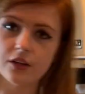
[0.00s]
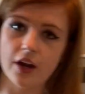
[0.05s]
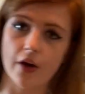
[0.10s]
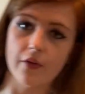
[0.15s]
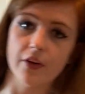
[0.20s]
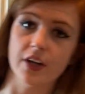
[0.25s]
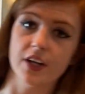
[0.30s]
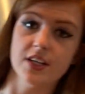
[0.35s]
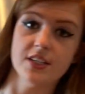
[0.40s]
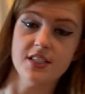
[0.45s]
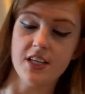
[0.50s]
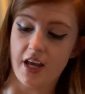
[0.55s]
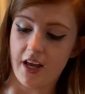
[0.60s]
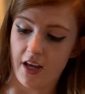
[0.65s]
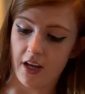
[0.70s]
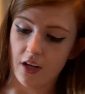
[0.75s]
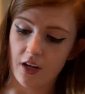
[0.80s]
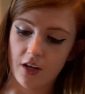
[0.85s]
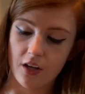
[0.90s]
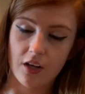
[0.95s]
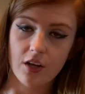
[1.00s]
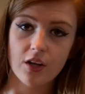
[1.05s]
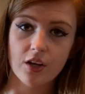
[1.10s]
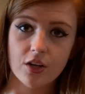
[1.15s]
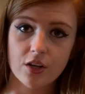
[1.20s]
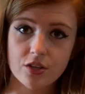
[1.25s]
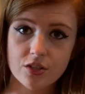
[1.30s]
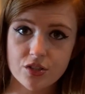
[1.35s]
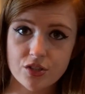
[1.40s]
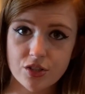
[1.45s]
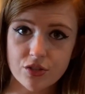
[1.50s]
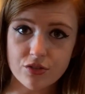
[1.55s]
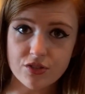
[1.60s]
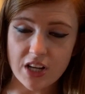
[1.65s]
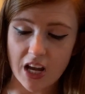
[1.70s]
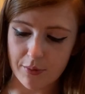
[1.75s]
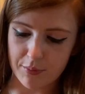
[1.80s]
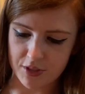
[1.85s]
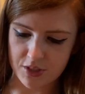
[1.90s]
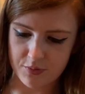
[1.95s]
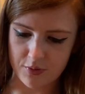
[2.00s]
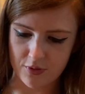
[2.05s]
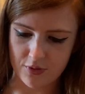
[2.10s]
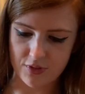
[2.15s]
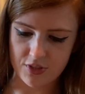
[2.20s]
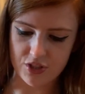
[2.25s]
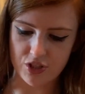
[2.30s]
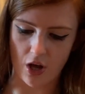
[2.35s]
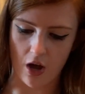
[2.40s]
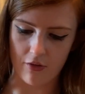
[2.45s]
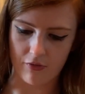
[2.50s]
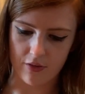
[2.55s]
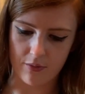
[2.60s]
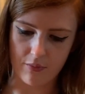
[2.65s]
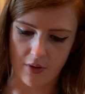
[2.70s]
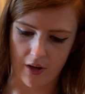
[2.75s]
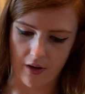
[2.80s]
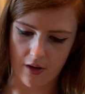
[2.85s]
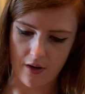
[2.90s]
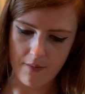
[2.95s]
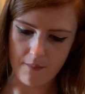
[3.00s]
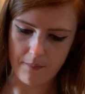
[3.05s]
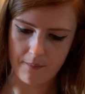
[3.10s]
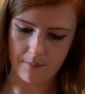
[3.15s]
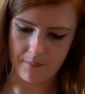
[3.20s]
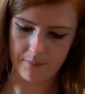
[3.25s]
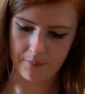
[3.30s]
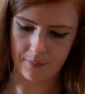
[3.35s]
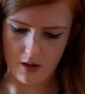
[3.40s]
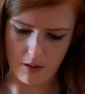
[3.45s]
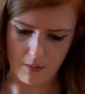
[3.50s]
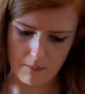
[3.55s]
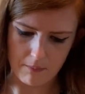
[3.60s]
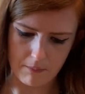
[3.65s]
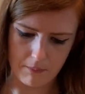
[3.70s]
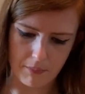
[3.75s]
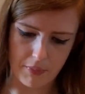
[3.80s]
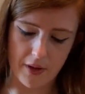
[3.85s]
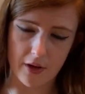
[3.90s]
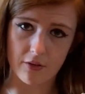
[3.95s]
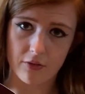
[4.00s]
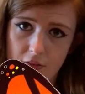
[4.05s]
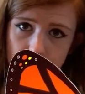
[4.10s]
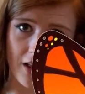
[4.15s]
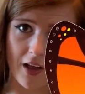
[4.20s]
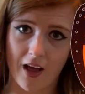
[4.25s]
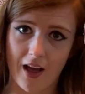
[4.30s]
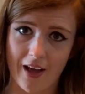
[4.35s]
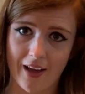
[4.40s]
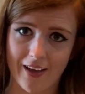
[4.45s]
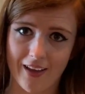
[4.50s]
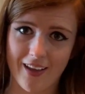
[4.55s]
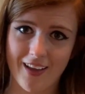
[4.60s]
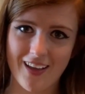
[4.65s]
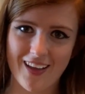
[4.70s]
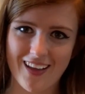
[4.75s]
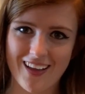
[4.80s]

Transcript: Now we're gonna take 2 tablespoons softened butter, butterfly,